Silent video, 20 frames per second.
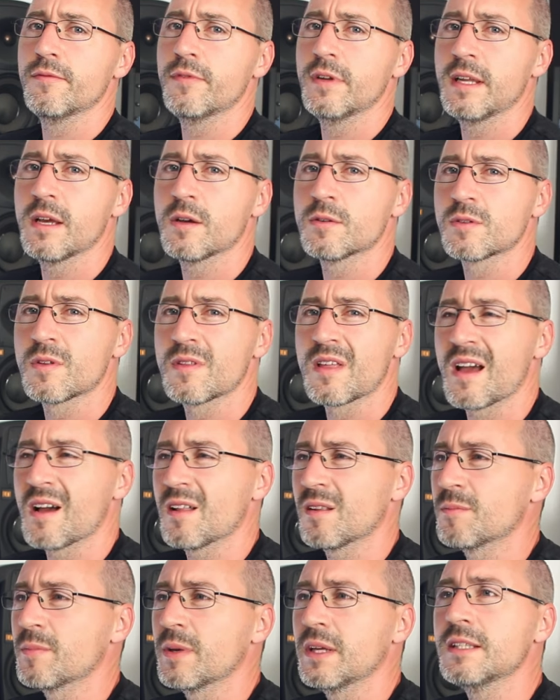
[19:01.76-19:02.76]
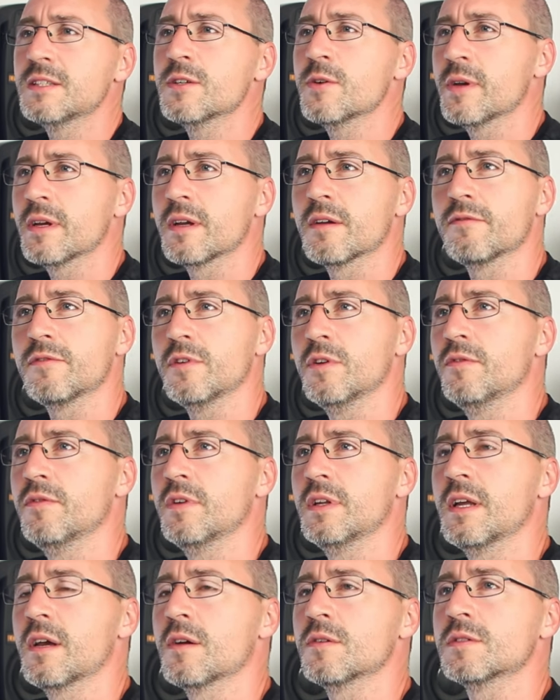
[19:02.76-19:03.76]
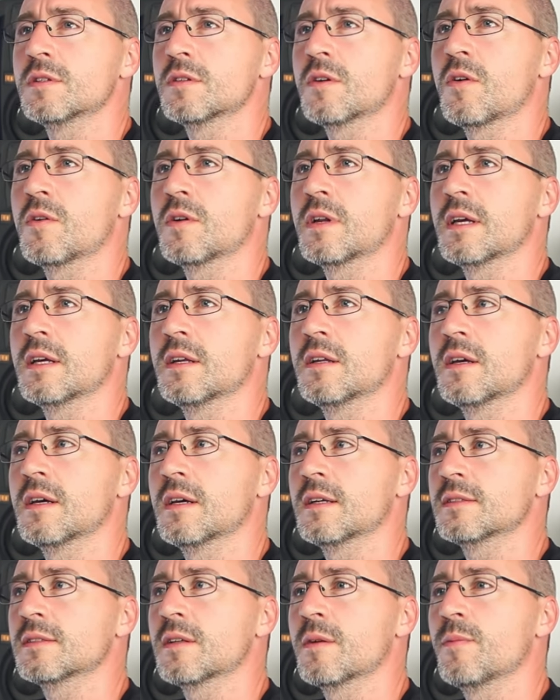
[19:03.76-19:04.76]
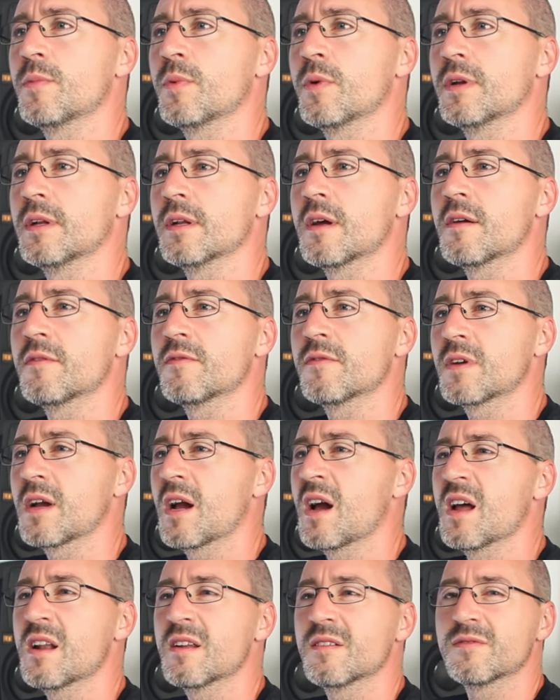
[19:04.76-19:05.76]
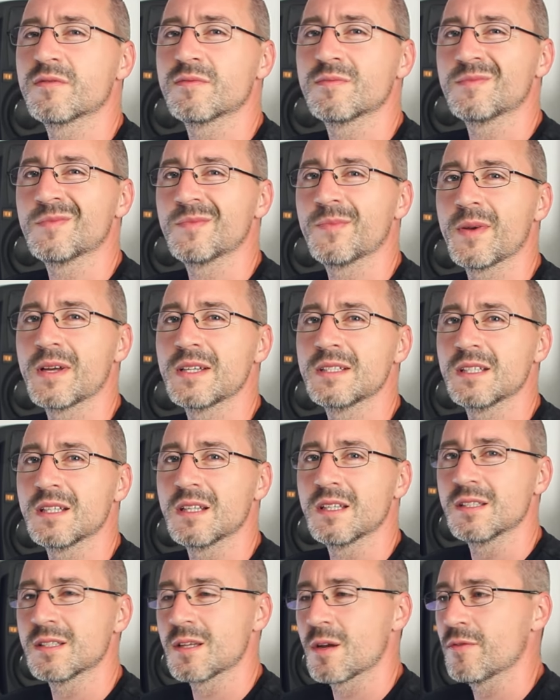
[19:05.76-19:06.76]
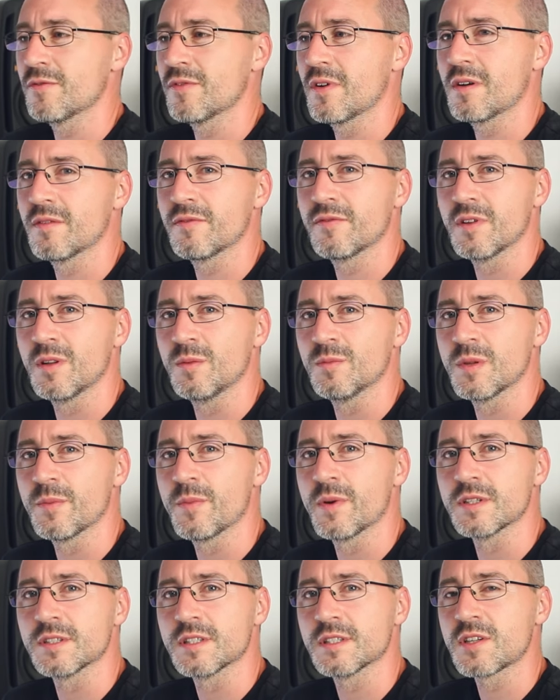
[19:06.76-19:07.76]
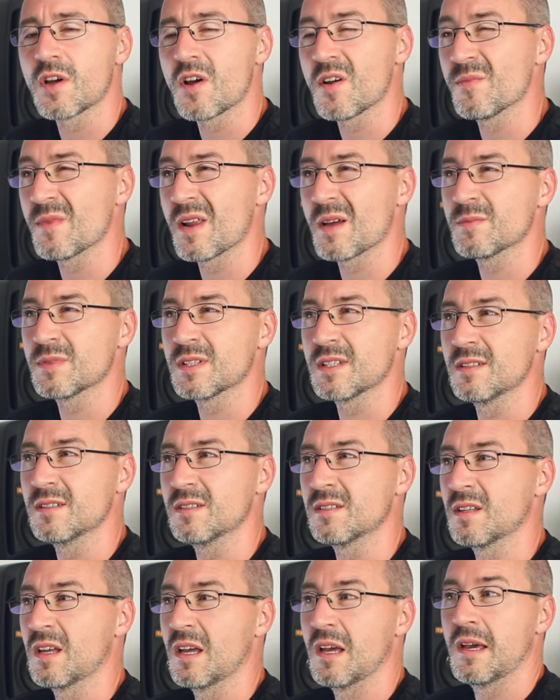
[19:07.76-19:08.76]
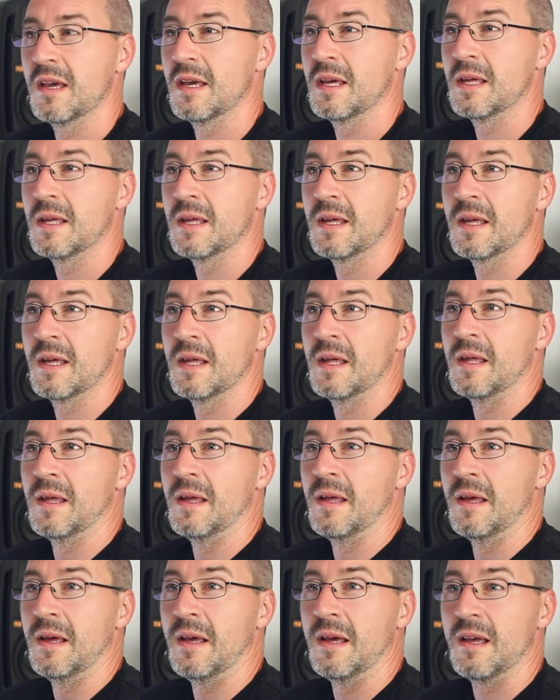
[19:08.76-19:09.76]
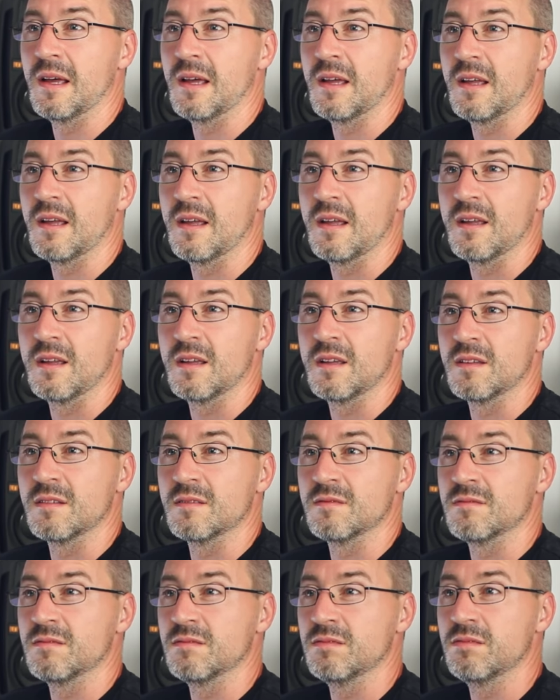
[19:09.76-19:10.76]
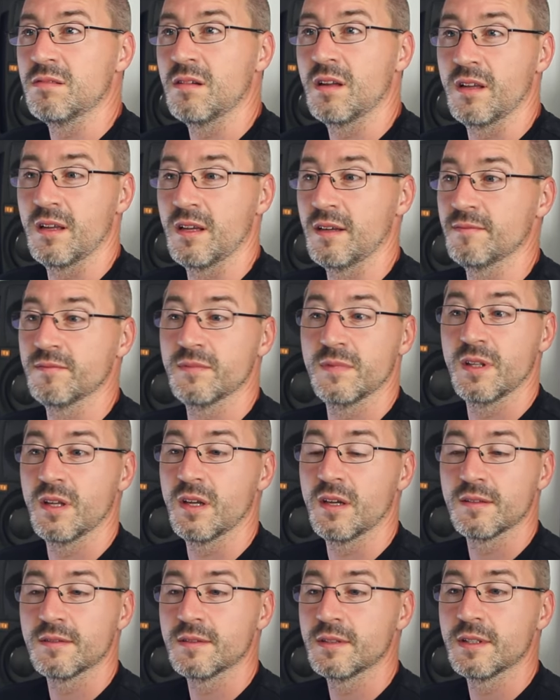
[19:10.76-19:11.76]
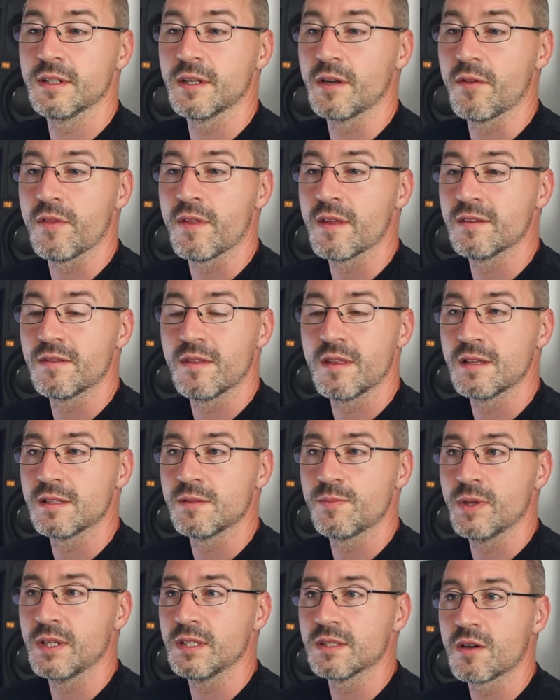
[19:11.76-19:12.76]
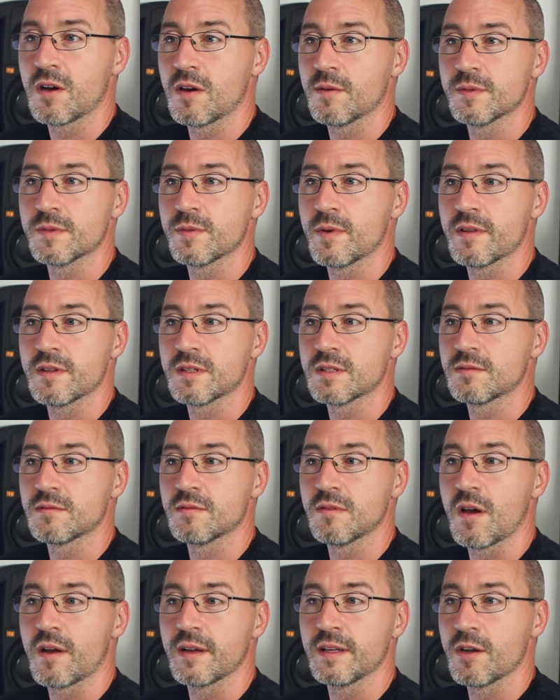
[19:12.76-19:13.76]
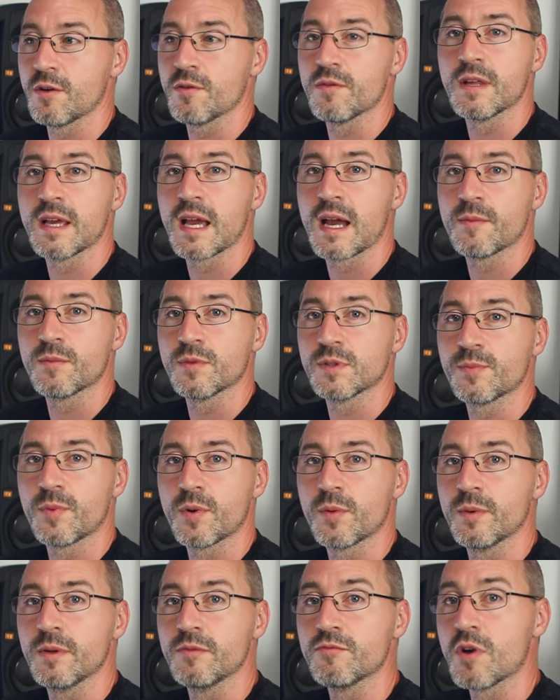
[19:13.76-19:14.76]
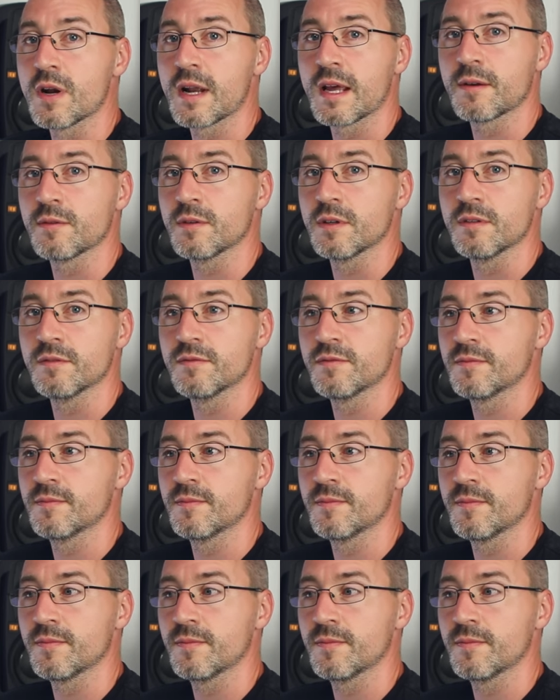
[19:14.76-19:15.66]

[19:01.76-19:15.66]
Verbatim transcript: in videos on that, I'll be doing a few videos on it at some point. I've kind of basically so far filmed a bunch of time lapses. You know, there's been times where I know the camera's probably run out of